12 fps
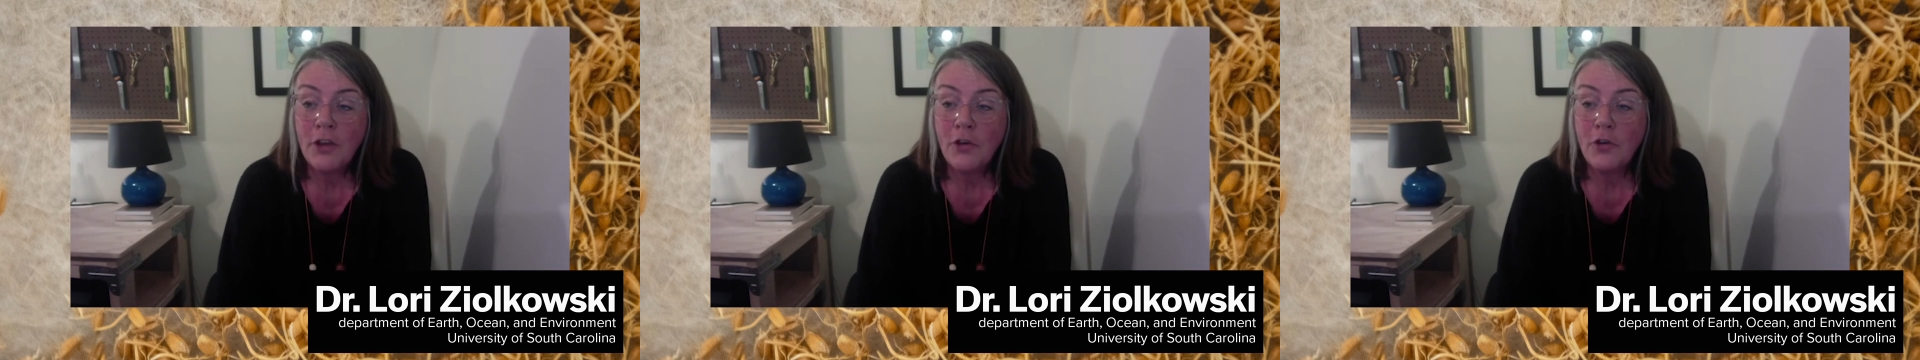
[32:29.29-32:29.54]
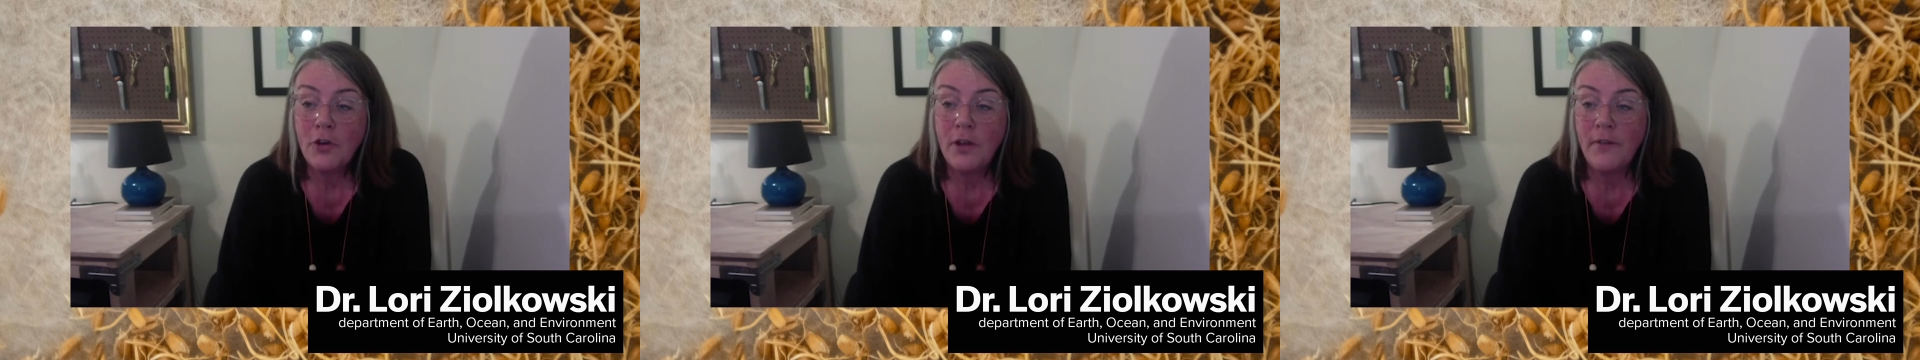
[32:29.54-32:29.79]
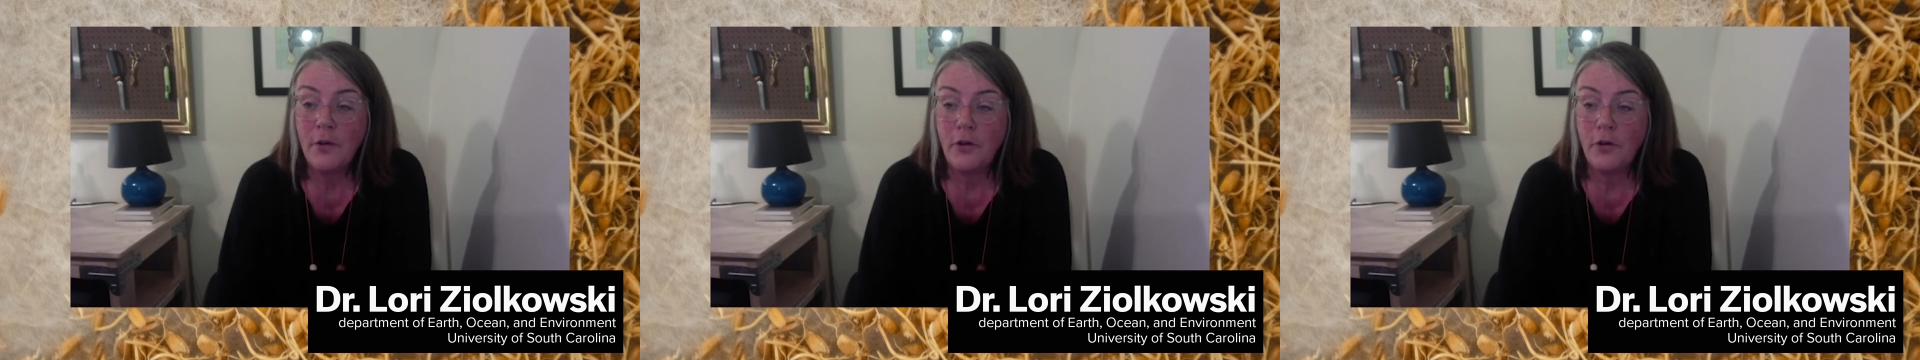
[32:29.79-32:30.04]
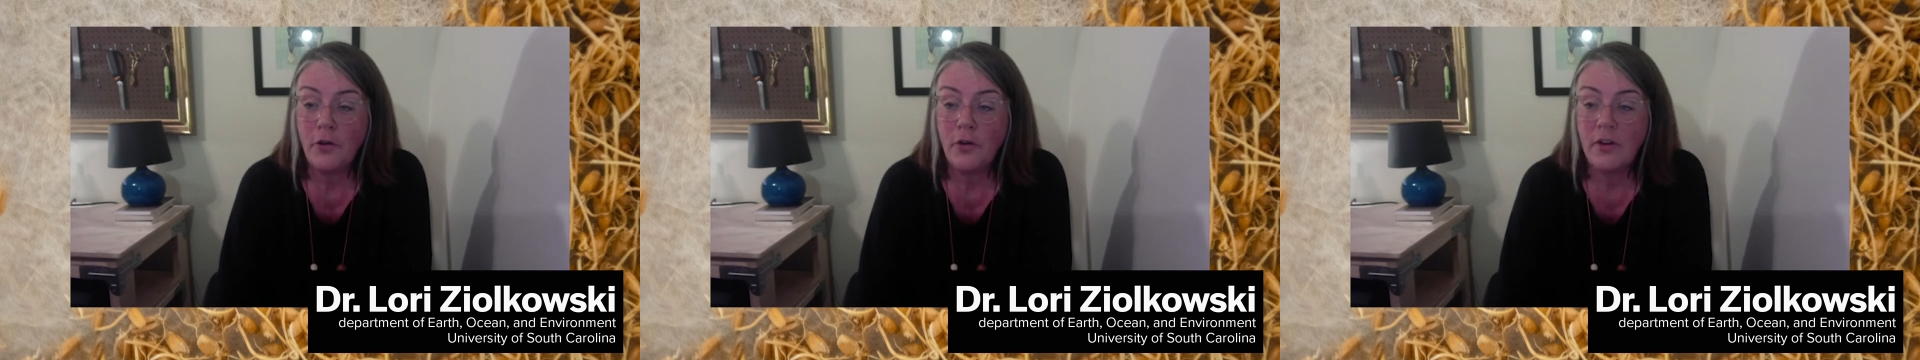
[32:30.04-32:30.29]
could have
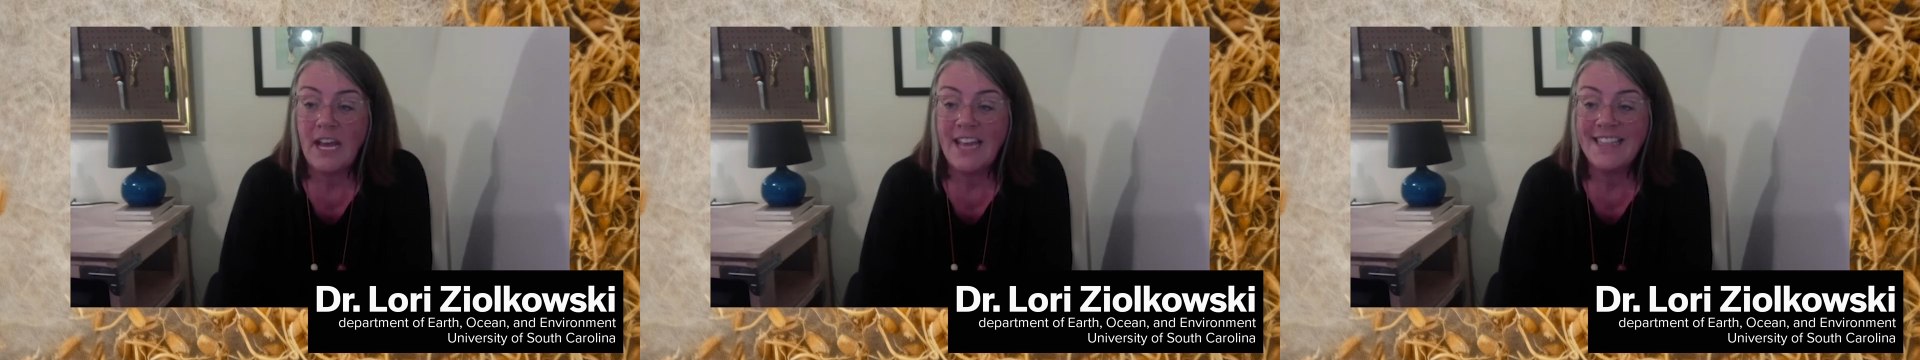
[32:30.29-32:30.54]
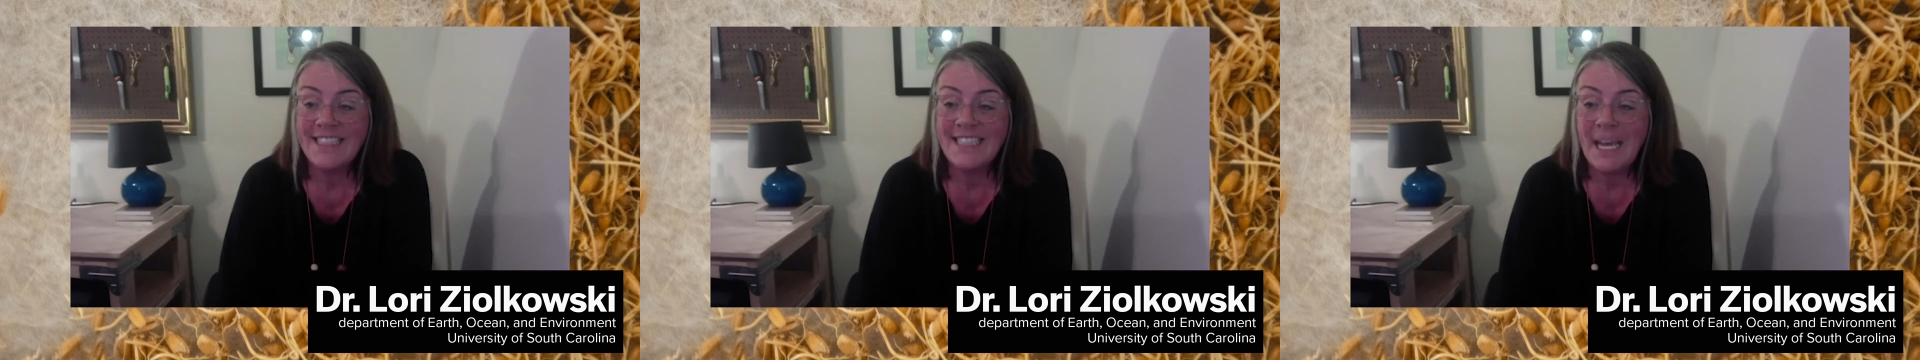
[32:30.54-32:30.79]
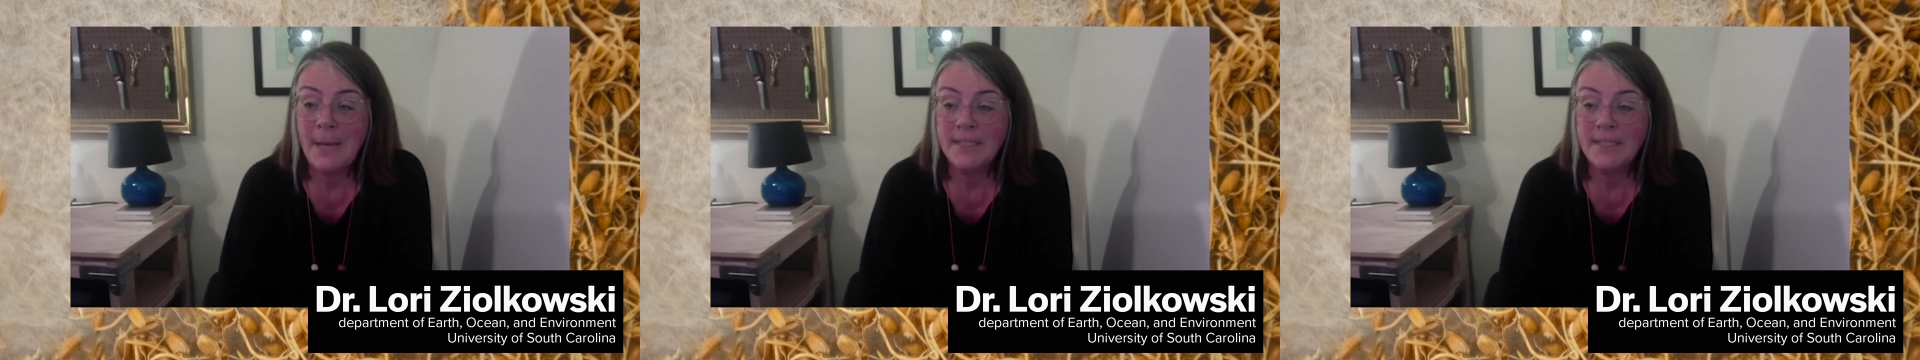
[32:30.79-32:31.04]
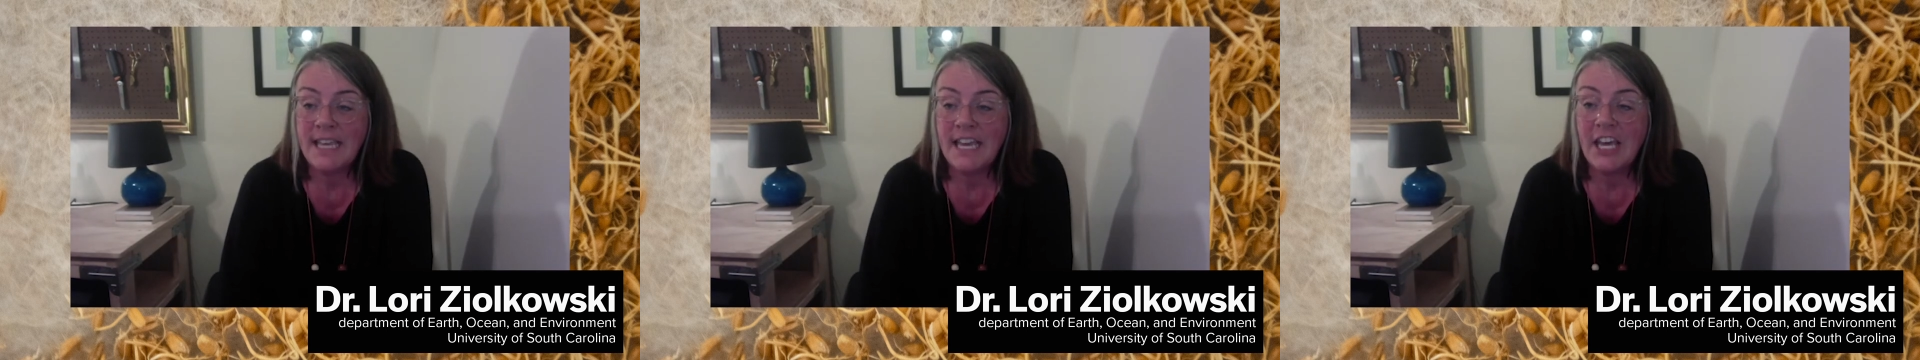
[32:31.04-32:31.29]
occurred at the same
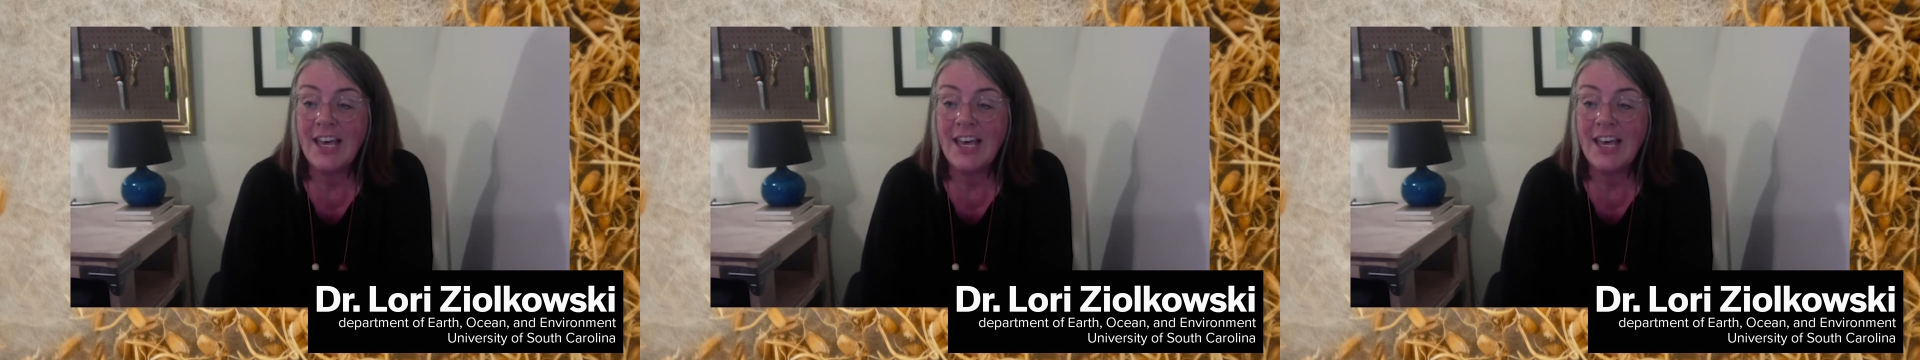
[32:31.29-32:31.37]
scale